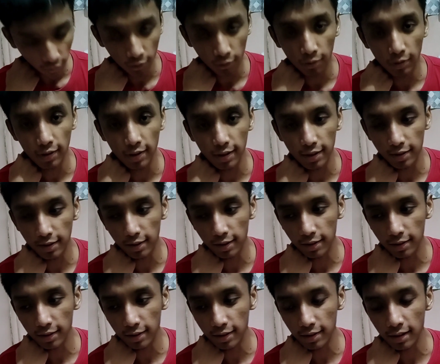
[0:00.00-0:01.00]
the
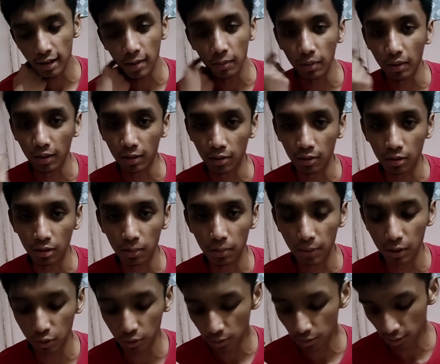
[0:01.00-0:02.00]
resistances I'm not going to
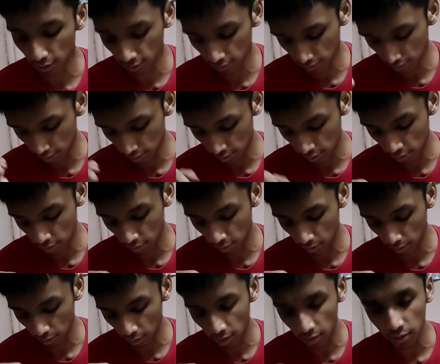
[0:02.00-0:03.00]
measure since this is already
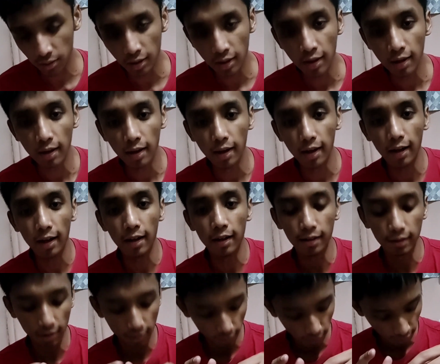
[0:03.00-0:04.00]
on,
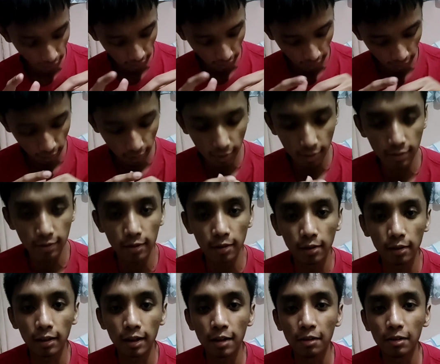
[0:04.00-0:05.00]
and everything is all
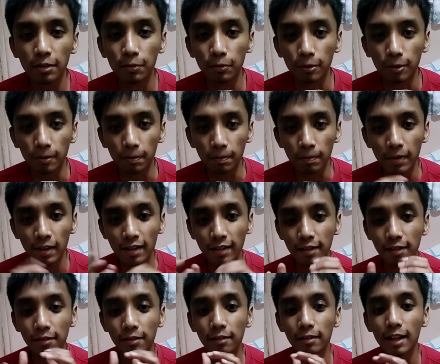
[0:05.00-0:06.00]
accounted for.
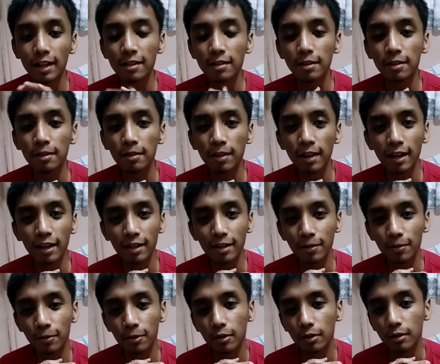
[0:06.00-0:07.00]
So that's all. Thank you
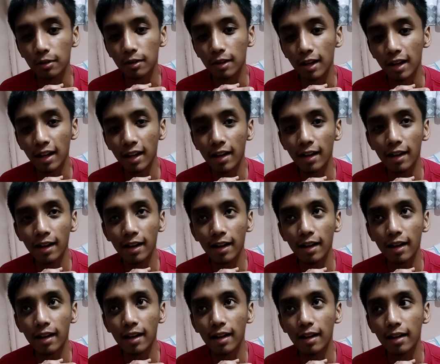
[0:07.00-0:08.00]
for today,
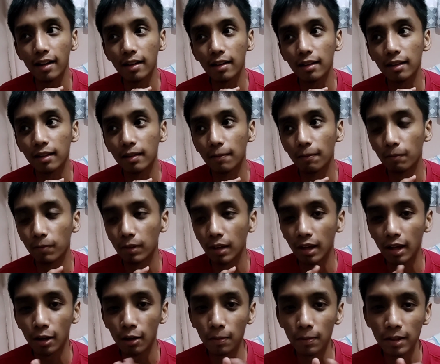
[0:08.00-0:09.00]
and I
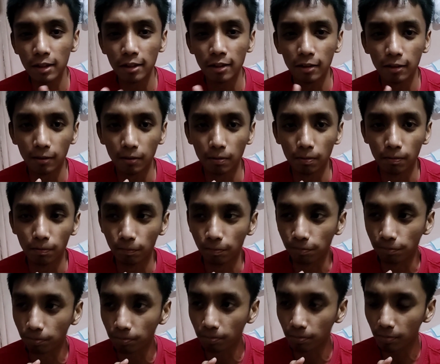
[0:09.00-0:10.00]
hope I didn't
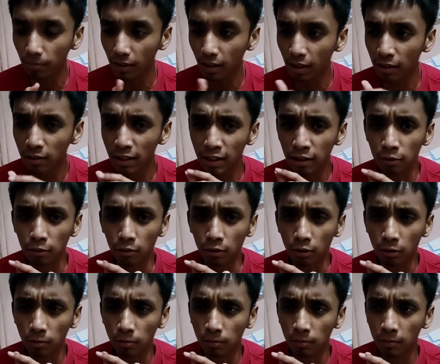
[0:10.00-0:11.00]
take too long.
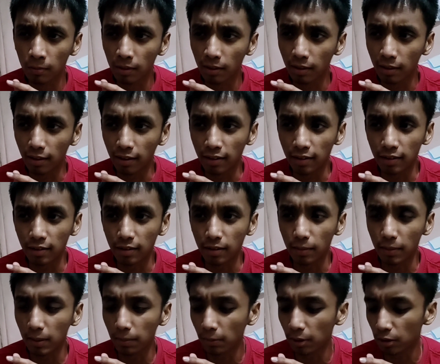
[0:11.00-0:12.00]
It's a
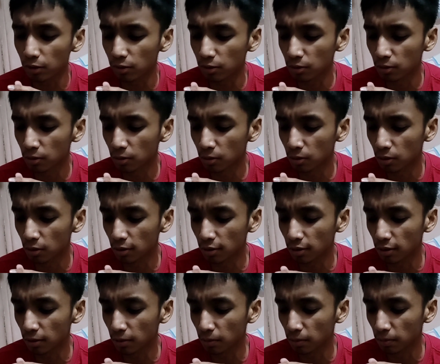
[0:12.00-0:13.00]
bit much to say,
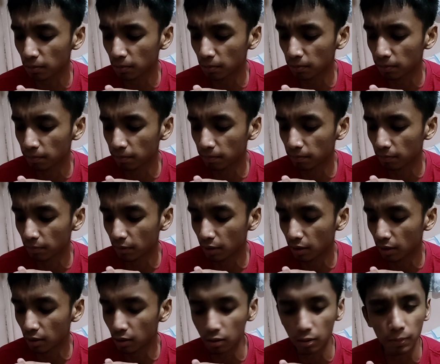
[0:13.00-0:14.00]

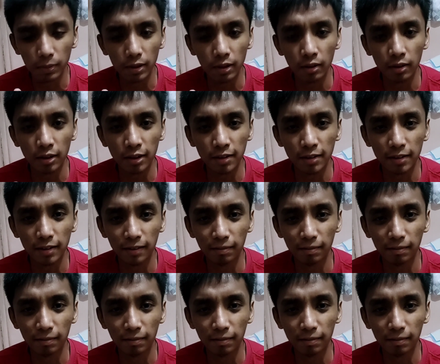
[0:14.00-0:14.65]
to be honest.